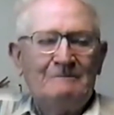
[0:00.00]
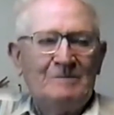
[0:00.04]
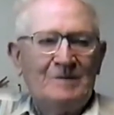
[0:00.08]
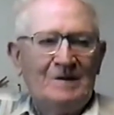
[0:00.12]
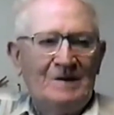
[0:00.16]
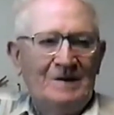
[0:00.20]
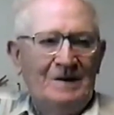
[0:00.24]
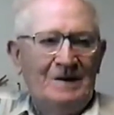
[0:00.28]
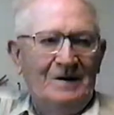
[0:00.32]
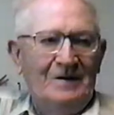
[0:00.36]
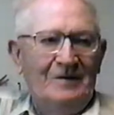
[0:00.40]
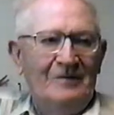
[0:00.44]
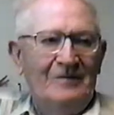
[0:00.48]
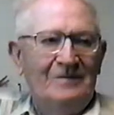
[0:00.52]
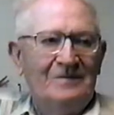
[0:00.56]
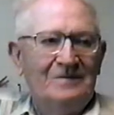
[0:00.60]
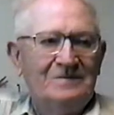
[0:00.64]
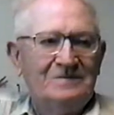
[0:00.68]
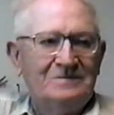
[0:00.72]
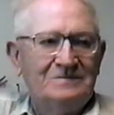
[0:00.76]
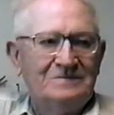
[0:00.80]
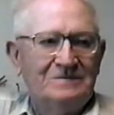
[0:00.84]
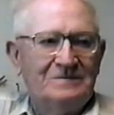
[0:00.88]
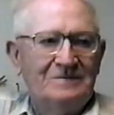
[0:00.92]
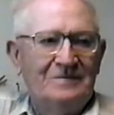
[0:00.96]
Yeah.
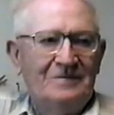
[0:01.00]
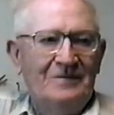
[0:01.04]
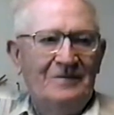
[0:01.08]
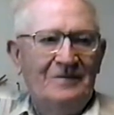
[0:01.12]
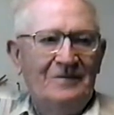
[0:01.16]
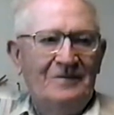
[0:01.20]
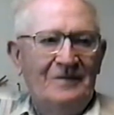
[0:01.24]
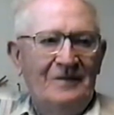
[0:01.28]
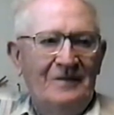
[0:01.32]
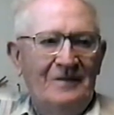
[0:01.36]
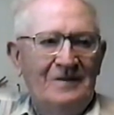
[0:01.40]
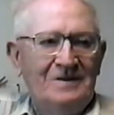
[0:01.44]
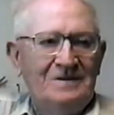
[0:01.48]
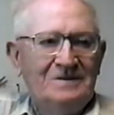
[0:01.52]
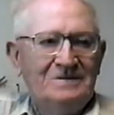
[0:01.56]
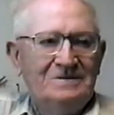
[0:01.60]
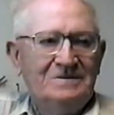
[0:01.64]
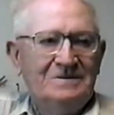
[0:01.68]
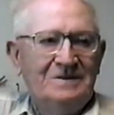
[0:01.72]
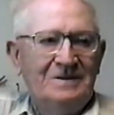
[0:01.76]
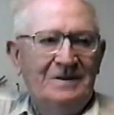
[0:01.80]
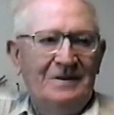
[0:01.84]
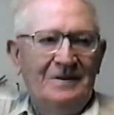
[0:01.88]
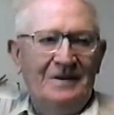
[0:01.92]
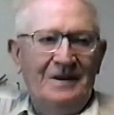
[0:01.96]

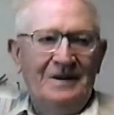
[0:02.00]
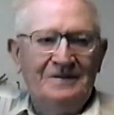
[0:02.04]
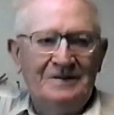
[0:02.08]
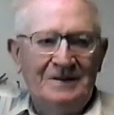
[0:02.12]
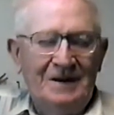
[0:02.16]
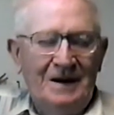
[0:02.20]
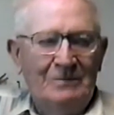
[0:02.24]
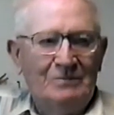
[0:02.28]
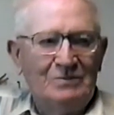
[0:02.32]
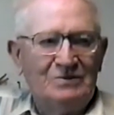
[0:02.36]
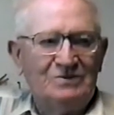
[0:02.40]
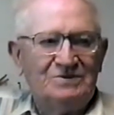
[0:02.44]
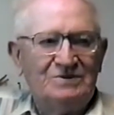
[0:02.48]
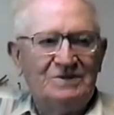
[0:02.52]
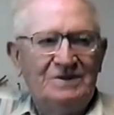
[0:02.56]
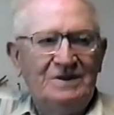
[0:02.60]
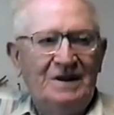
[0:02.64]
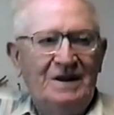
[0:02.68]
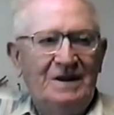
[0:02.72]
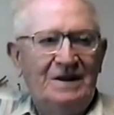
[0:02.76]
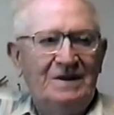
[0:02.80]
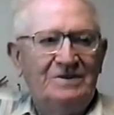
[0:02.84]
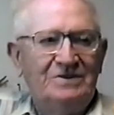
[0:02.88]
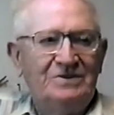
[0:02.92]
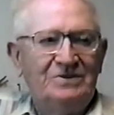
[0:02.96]
And that was in
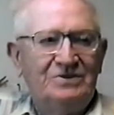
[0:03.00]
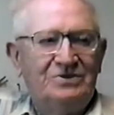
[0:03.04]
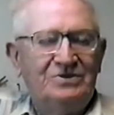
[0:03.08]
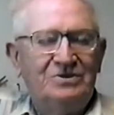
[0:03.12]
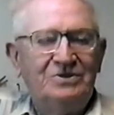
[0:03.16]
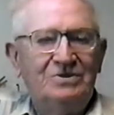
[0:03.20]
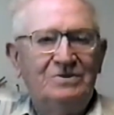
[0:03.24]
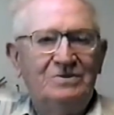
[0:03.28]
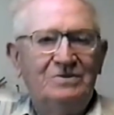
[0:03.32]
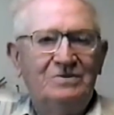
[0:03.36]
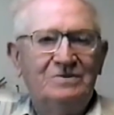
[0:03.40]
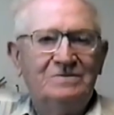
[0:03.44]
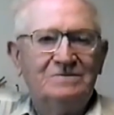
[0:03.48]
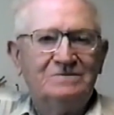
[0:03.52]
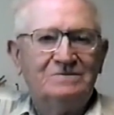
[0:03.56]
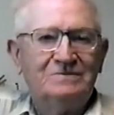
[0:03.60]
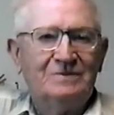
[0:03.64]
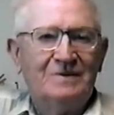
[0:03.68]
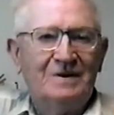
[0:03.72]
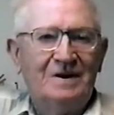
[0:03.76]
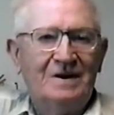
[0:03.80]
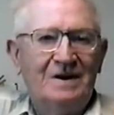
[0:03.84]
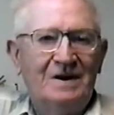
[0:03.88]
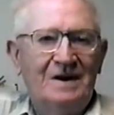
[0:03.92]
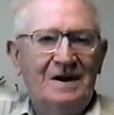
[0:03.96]
'82
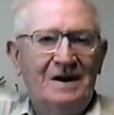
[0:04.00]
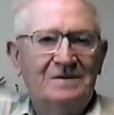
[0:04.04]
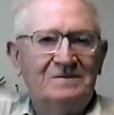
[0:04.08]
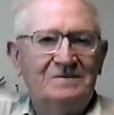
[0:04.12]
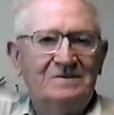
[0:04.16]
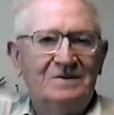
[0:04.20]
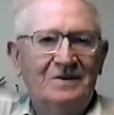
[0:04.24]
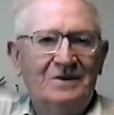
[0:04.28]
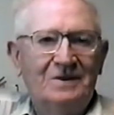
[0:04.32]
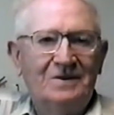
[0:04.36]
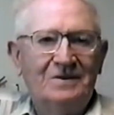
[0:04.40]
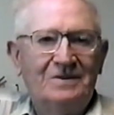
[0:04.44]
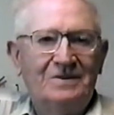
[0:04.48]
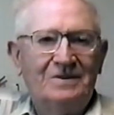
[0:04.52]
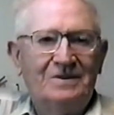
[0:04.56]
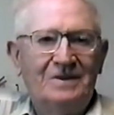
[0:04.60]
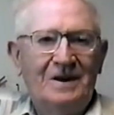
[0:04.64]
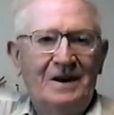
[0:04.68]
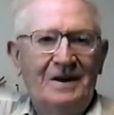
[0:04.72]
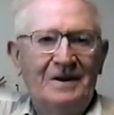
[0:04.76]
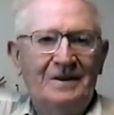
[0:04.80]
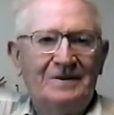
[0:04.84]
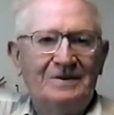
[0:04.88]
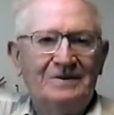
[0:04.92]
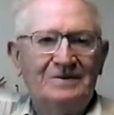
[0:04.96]
when I had a heart
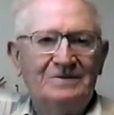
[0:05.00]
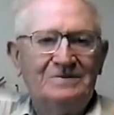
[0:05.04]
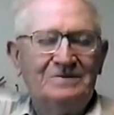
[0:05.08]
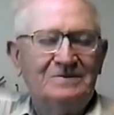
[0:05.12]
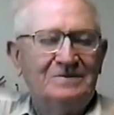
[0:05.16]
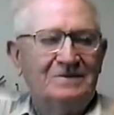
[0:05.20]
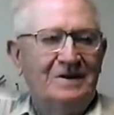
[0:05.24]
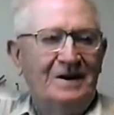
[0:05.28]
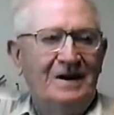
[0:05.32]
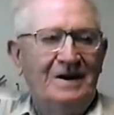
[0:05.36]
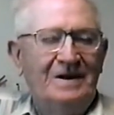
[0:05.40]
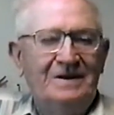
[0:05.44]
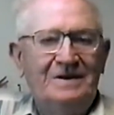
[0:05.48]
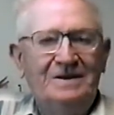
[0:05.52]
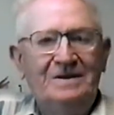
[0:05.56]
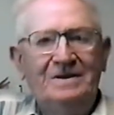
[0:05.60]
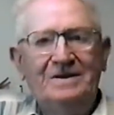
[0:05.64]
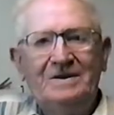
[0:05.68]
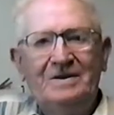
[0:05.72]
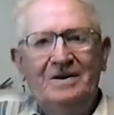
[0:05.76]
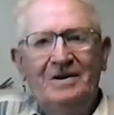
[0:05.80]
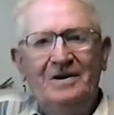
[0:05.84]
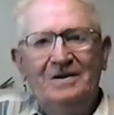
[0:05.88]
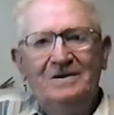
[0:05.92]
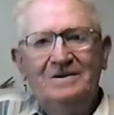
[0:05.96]
attack in
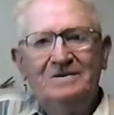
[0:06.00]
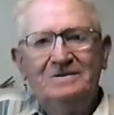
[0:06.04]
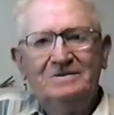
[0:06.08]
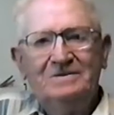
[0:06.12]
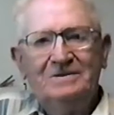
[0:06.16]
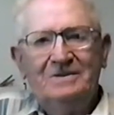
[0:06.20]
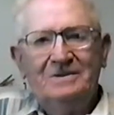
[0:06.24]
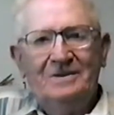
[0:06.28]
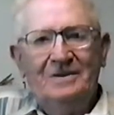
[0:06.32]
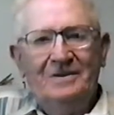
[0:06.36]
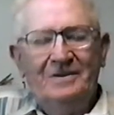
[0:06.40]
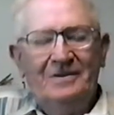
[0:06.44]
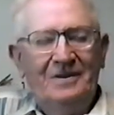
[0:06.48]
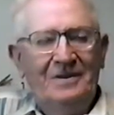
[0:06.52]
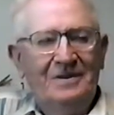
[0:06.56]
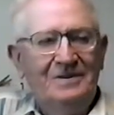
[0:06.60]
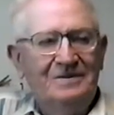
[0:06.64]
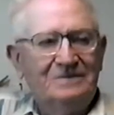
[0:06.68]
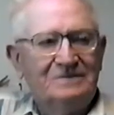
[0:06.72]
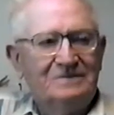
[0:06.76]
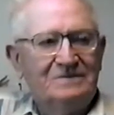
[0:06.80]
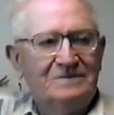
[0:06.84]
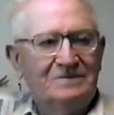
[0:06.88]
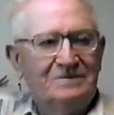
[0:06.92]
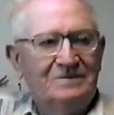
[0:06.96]
'80.
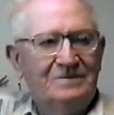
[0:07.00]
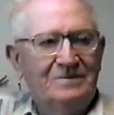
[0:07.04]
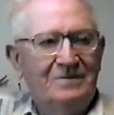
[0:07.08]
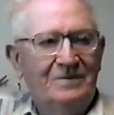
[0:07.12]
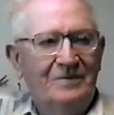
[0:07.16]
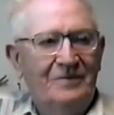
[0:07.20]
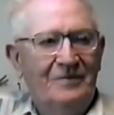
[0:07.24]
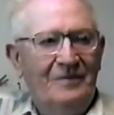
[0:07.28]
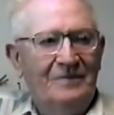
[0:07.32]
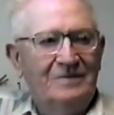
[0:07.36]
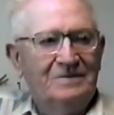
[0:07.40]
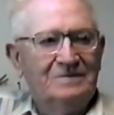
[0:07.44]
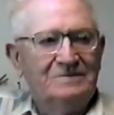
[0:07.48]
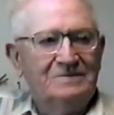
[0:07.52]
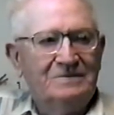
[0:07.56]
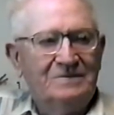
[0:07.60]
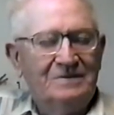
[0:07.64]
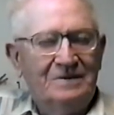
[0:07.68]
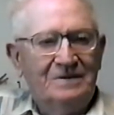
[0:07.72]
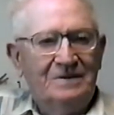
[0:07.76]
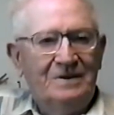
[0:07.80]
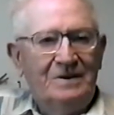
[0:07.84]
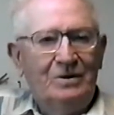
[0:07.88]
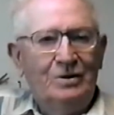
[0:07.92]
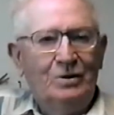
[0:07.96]
And
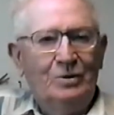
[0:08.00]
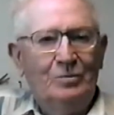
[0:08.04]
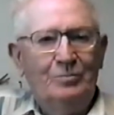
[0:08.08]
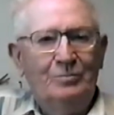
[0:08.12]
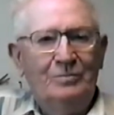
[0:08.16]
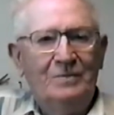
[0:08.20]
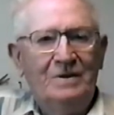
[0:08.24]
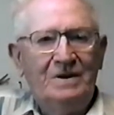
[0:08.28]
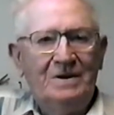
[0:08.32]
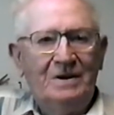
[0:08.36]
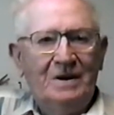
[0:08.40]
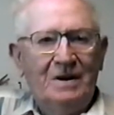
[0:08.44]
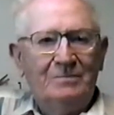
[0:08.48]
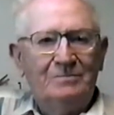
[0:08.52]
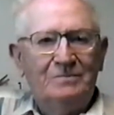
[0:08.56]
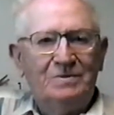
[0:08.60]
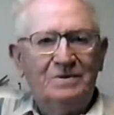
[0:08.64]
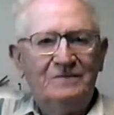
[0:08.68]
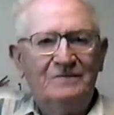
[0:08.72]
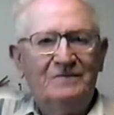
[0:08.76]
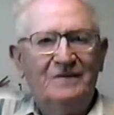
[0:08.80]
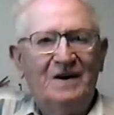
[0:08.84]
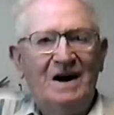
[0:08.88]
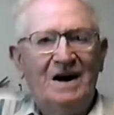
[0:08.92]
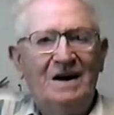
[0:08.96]
they opened me up and put
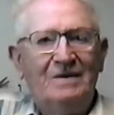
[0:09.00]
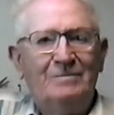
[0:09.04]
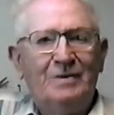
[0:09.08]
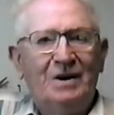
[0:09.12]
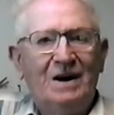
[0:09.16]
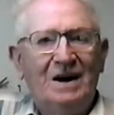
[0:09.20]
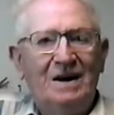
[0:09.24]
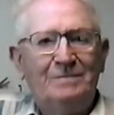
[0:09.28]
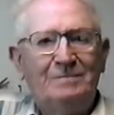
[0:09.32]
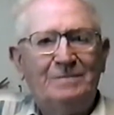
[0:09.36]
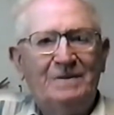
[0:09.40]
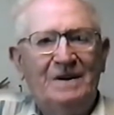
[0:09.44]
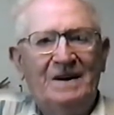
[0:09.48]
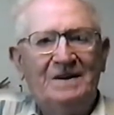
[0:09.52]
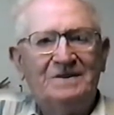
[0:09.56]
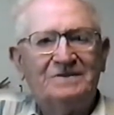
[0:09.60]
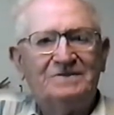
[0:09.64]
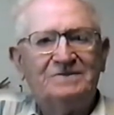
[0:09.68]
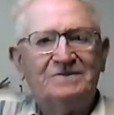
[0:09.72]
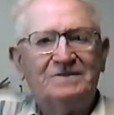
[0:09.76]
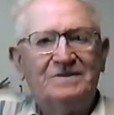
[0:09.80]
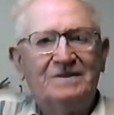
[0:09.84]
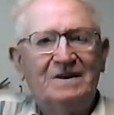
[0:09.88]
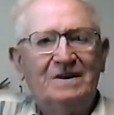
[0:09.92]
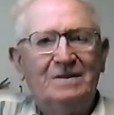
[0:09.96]
5
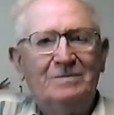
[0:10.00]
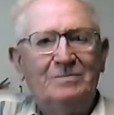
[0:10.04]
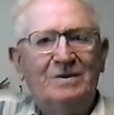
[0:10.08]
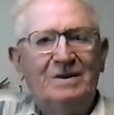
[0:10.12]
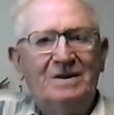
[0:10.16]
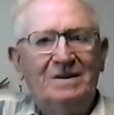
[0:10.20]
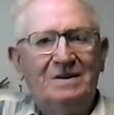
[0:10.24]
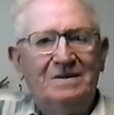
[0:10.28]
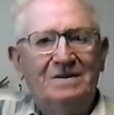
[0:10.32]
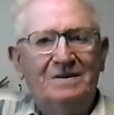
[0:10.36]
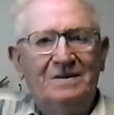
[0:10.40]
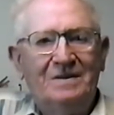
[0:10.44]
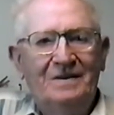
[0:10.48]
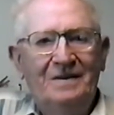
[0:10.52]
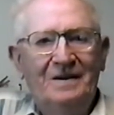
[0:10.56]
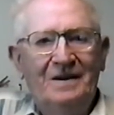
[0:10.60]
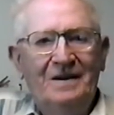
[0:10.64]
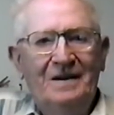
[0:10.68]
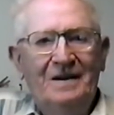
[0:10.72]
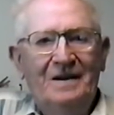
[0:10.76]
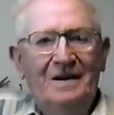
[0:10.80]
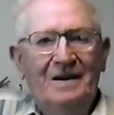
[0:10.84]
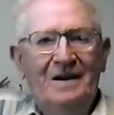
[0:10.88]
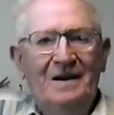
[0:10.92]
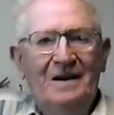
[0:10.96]
bypasses in me, and
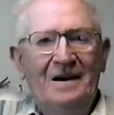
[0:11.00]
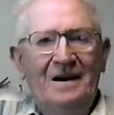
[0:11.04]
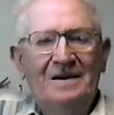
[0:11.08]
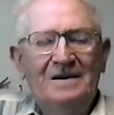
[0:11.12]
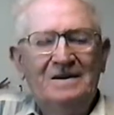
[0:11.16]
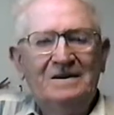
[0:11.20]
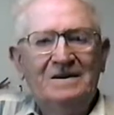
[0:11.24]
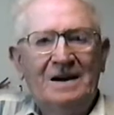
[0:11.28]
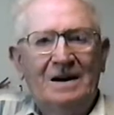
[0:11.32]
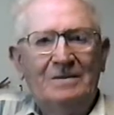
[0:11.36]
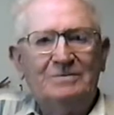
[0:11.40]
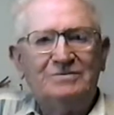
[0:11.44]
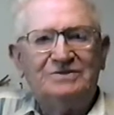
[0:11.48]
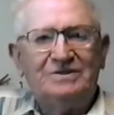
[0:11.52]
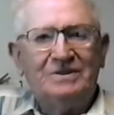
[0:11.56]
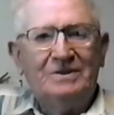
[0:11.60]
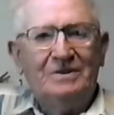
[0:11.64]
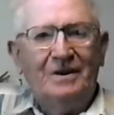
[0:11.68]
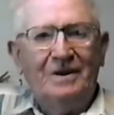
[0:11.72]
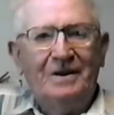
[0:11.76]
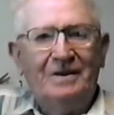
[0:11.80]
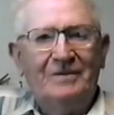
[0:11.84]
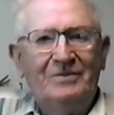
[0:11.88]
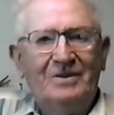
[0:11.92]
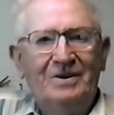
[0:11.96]
I'm still
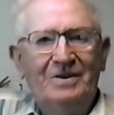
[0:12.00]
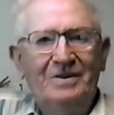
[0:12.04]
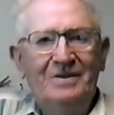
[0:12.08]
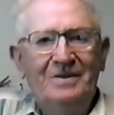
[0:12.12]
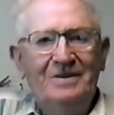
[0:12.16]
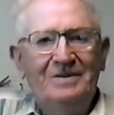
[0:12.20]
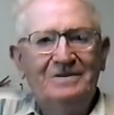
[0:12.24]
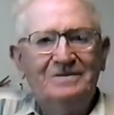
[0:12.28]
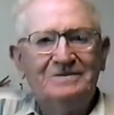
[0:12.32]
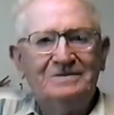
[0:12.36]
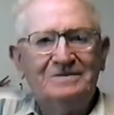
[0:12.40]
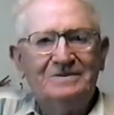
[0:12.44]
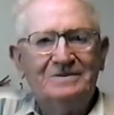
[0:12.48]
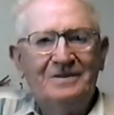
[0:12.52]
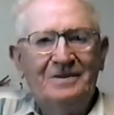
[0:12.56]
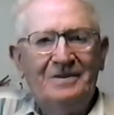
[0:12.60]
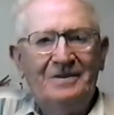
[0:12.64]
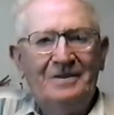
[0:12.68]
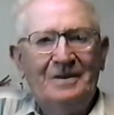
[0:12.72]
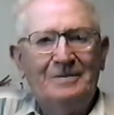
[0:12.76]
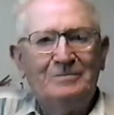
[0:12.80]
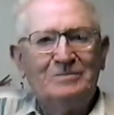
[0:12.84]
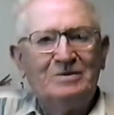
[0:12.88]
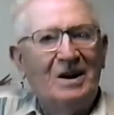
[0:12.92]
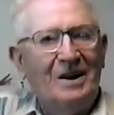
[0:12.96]
living.
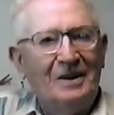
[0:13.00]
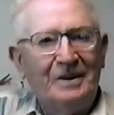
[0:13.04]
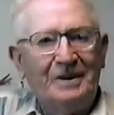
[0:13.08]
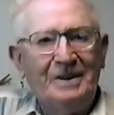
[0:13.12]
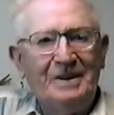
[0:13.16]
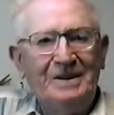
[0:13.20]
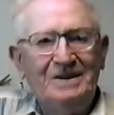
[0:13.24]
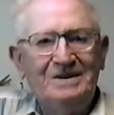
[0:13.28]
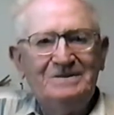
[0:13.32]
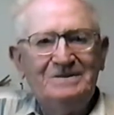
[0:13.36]
I'm lucky.